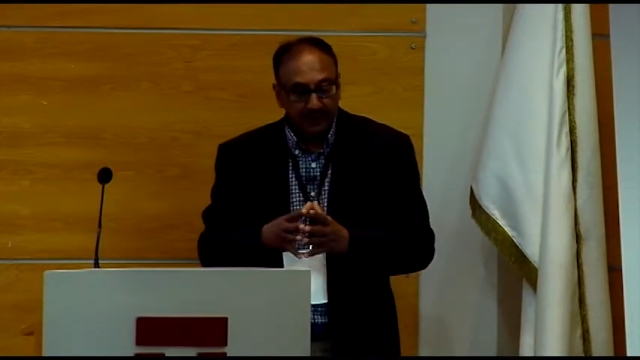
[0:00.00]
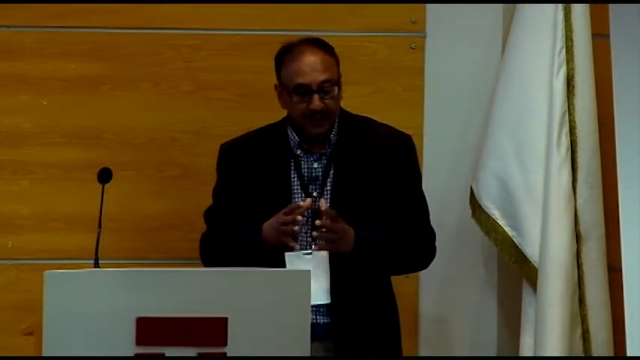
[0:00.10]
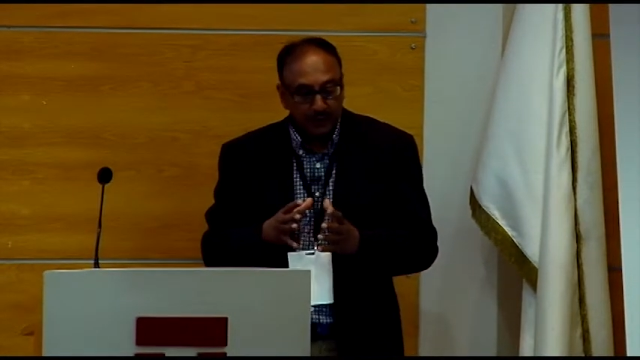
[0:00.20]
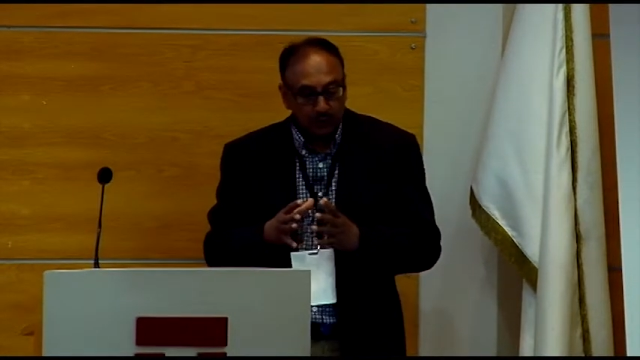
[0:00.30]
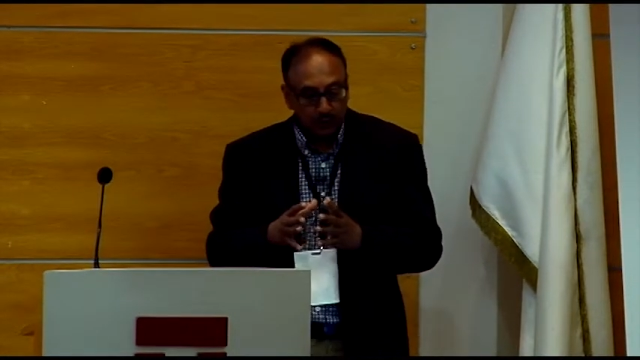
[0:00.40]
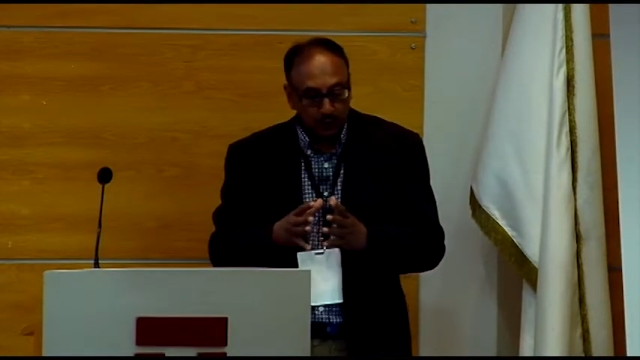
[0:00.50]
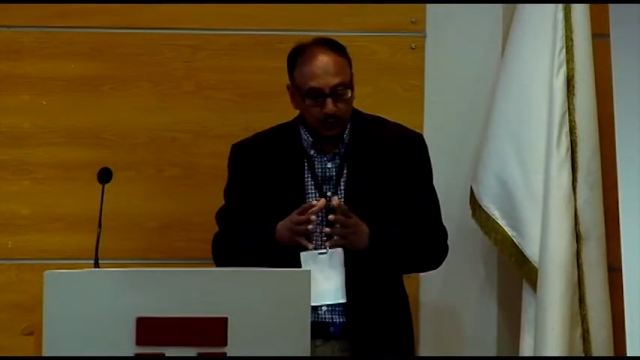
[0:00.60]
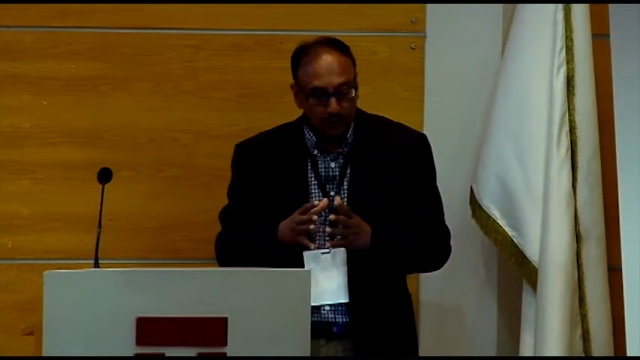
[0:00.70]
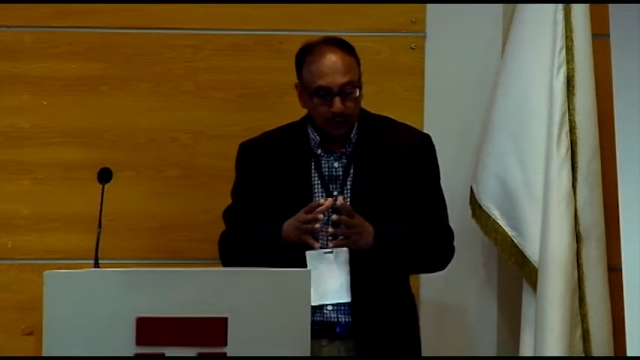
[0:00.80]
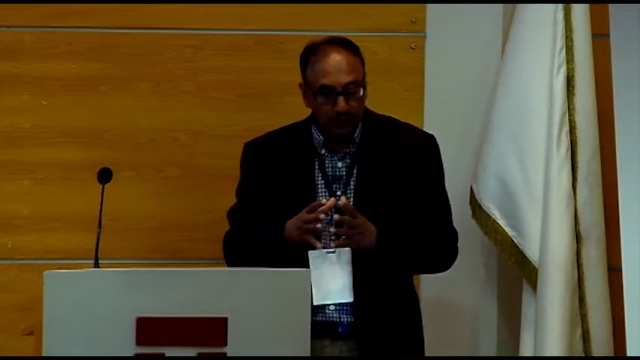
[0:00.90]
tried to
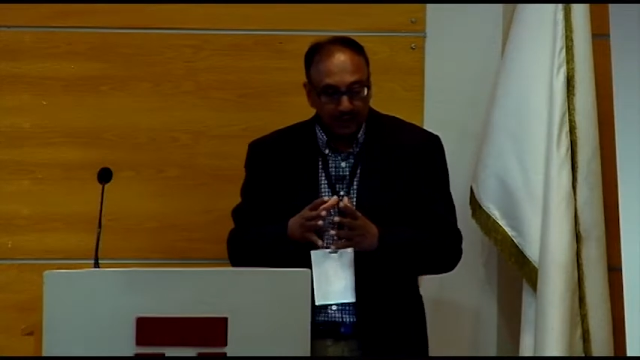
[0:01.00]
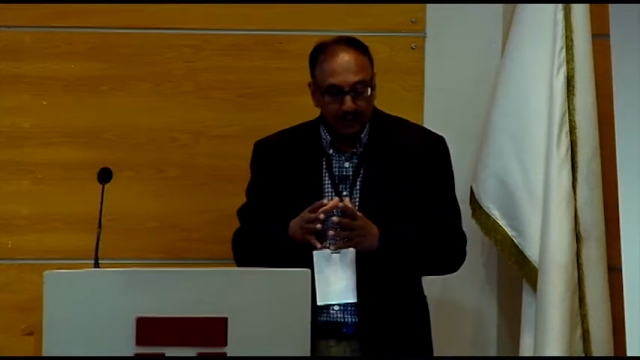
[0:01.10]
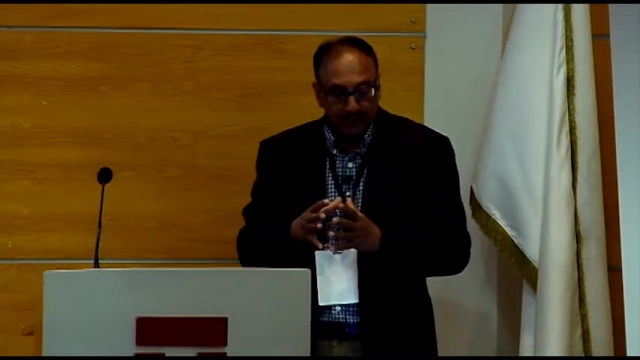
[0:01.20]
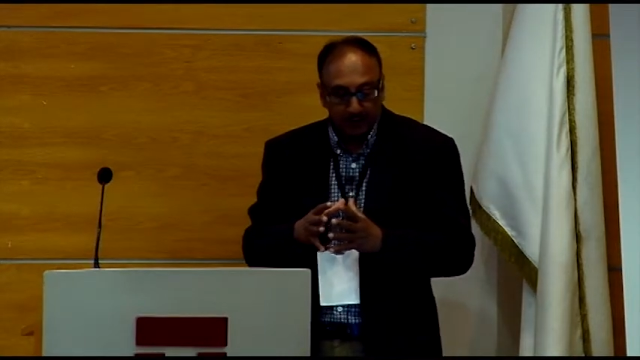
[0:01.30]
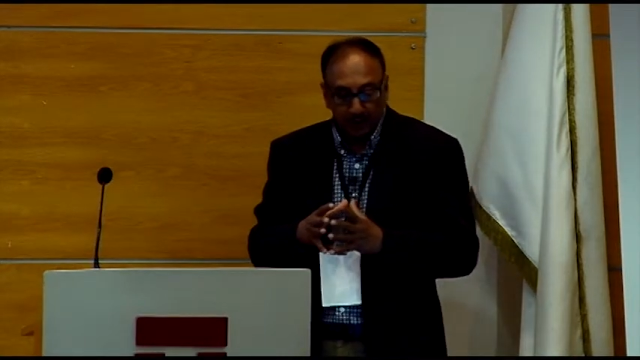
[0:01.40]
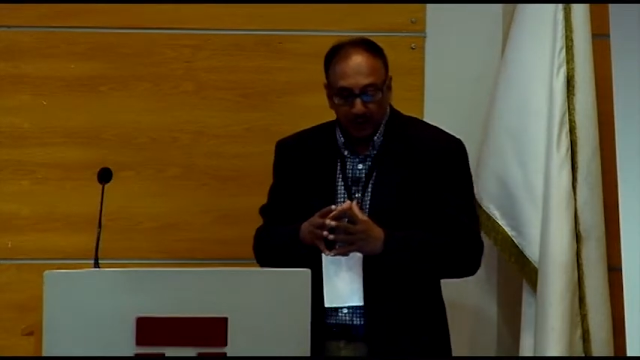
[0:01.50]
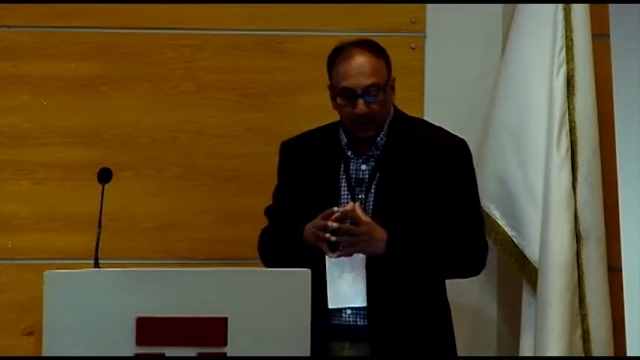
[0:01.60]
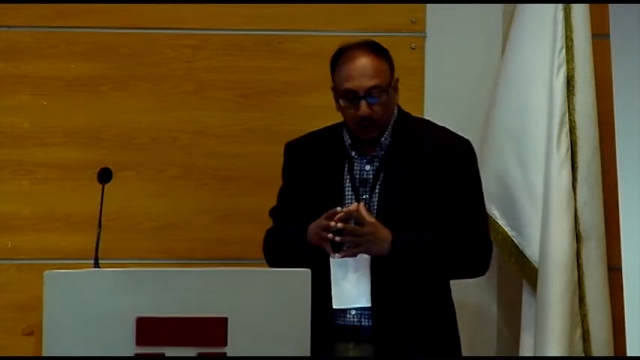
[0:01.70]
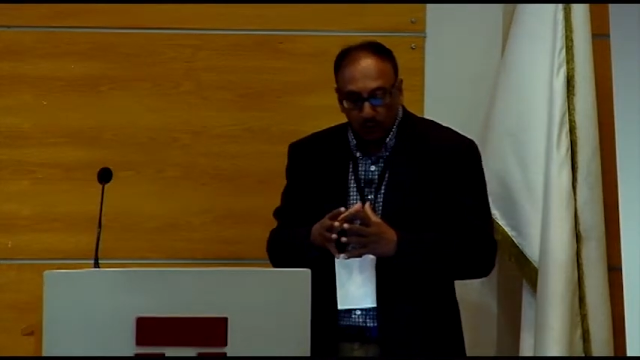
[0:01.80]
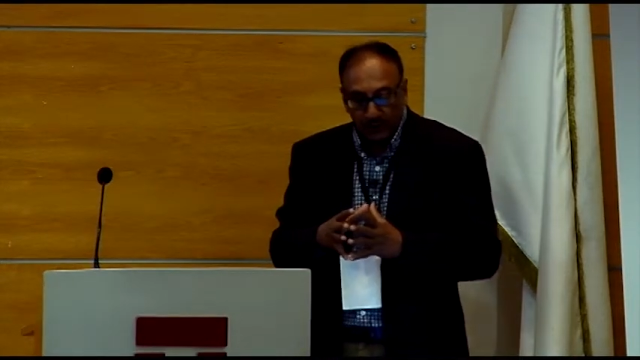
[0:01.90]
show you a little bit of
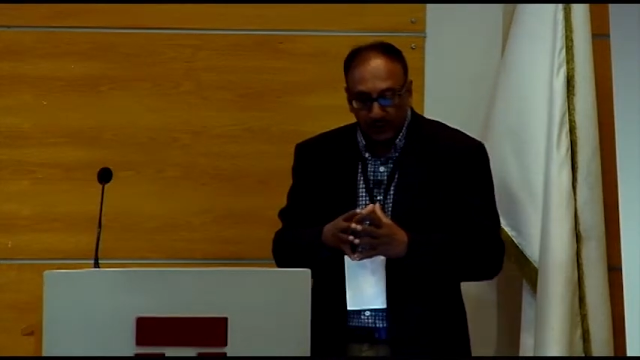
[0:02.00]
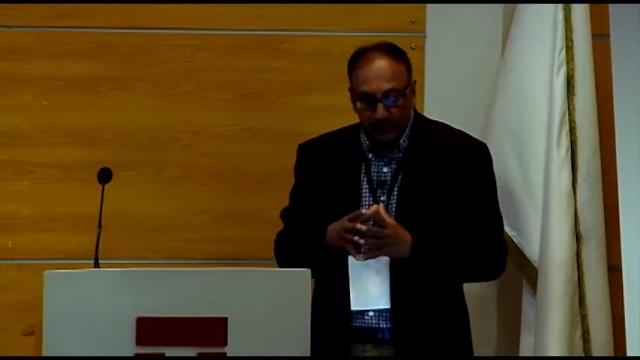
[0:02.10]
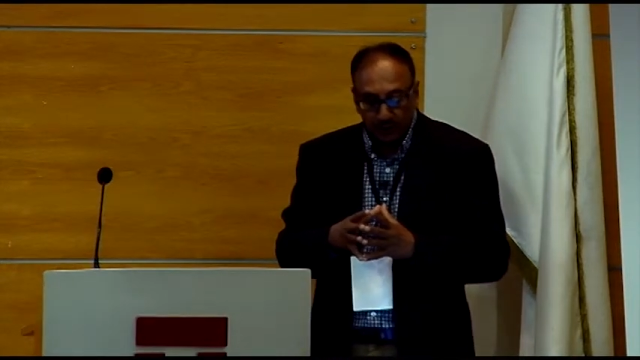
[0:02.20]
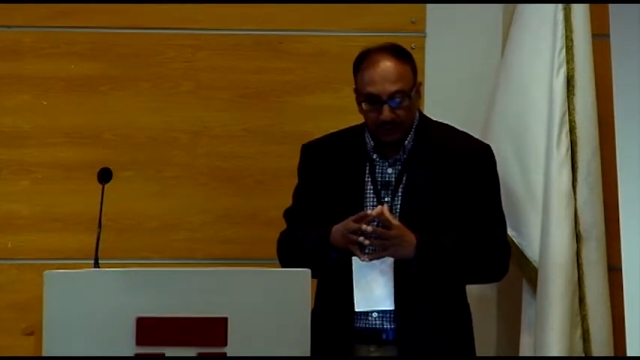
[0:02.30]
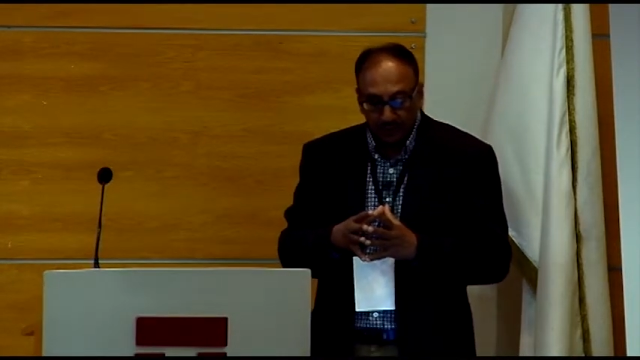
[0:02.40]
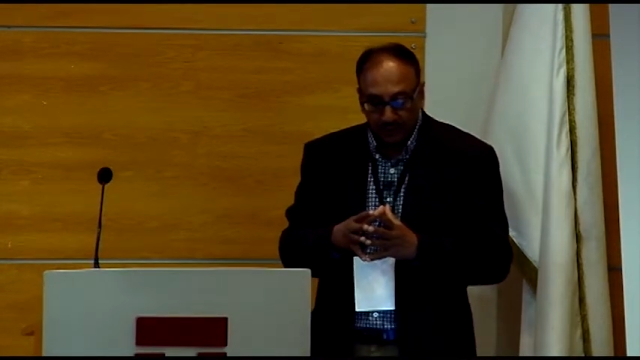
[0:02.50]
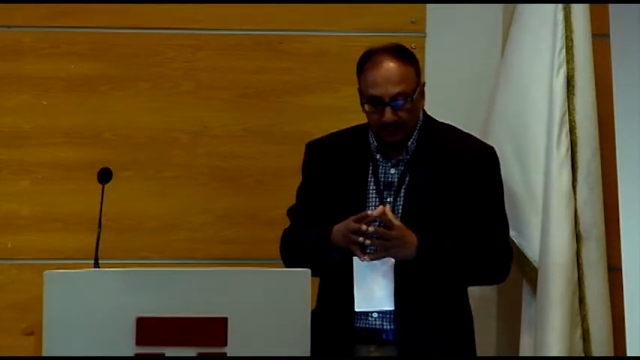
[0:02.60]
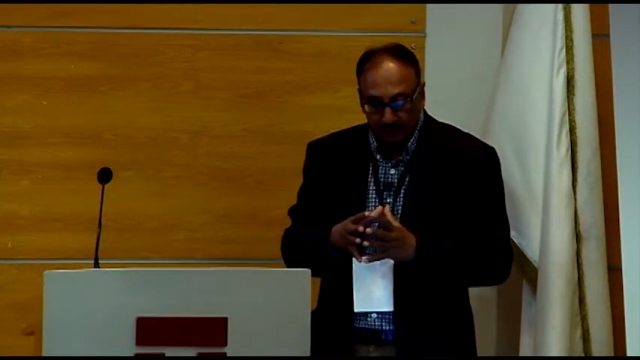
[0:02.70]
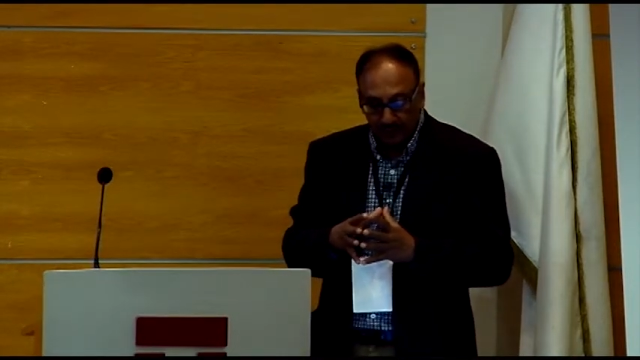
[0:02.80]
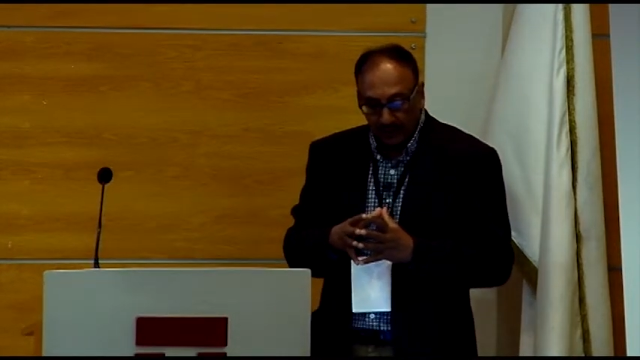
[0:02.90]
wind energy conversion